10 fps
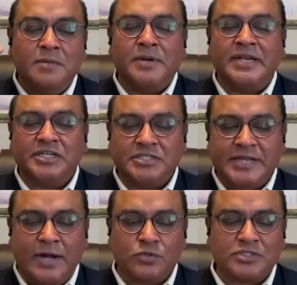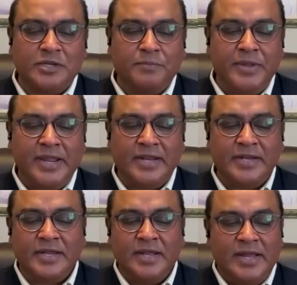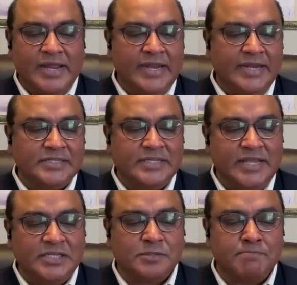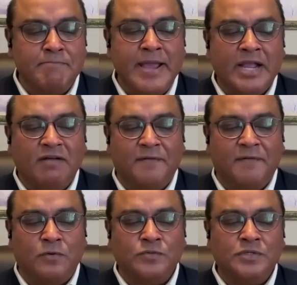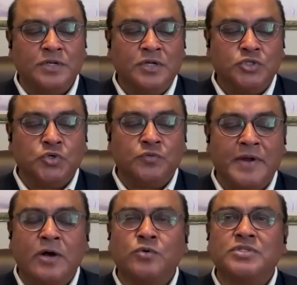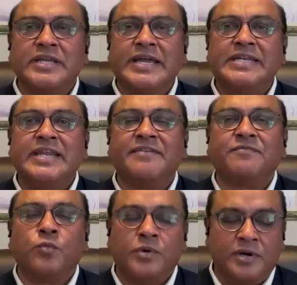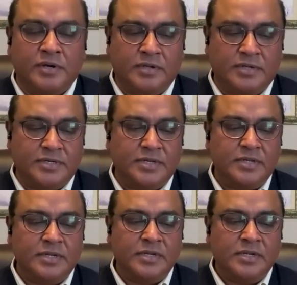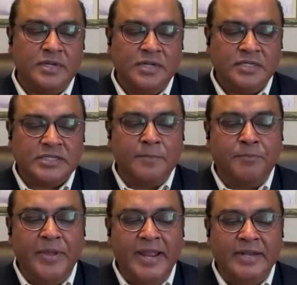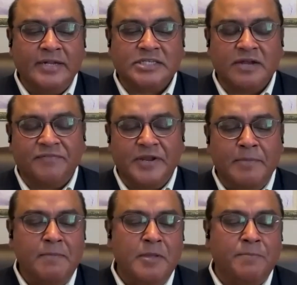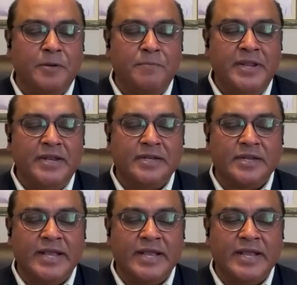but he shouts in pain. It is his megaphone to rouse a deaf world. Some pain and suffering may be permitted